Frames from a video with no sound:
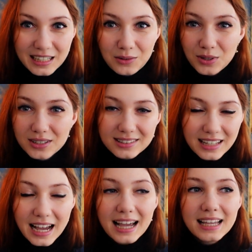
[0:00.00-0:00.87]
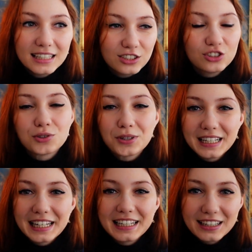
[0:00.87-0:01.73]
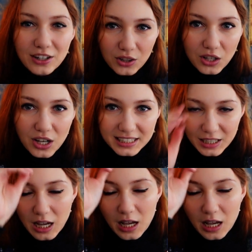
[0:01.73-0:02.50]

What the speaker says: I enjoyed it a lot.